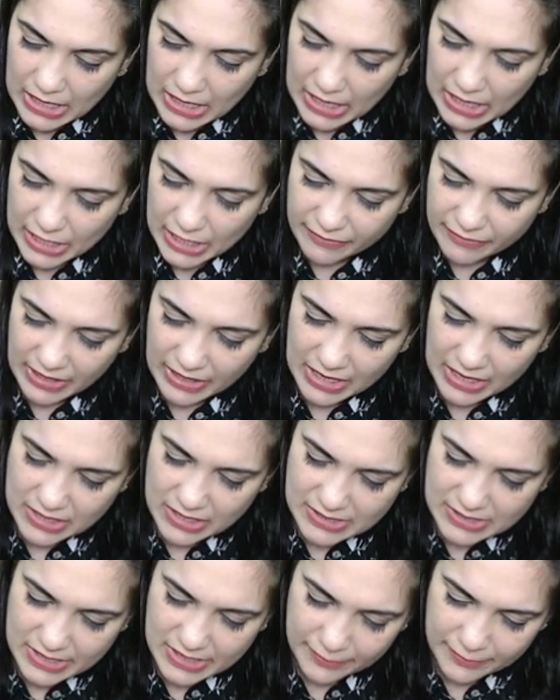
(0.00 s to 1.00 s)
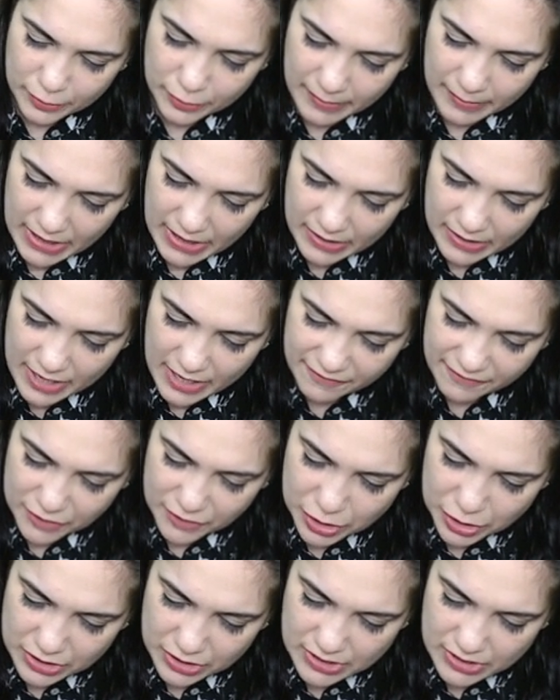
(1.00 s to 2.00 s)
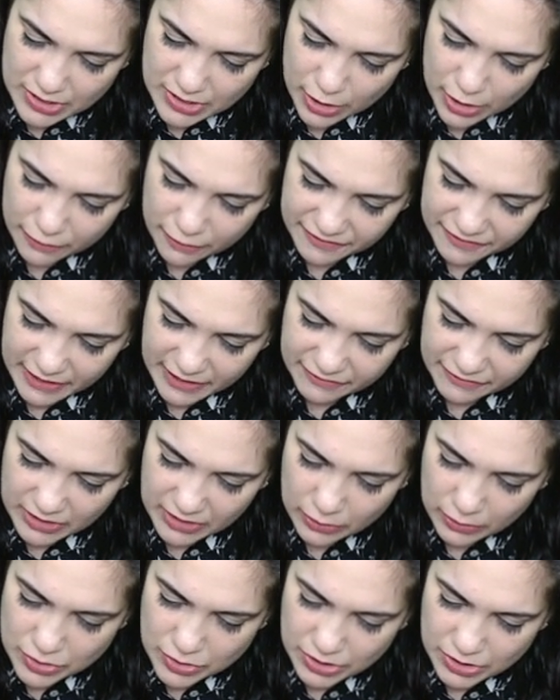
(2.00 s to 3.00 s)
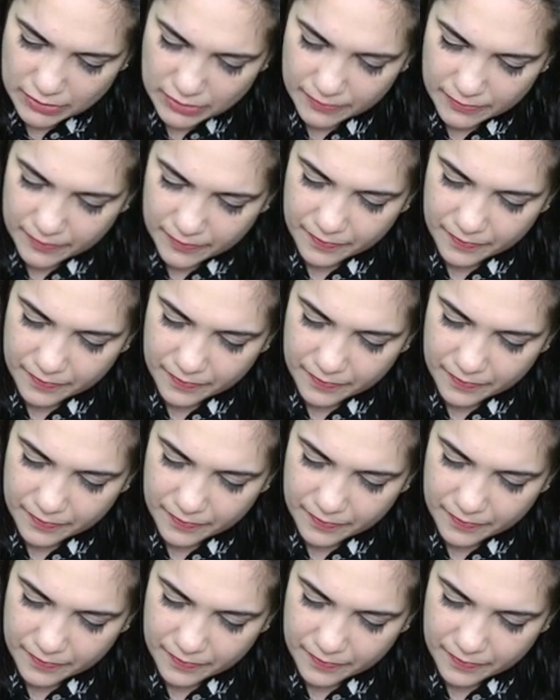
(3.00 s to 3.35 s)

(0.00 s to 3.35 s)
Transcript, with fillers: I will ask them to bear a deficiency of 5000.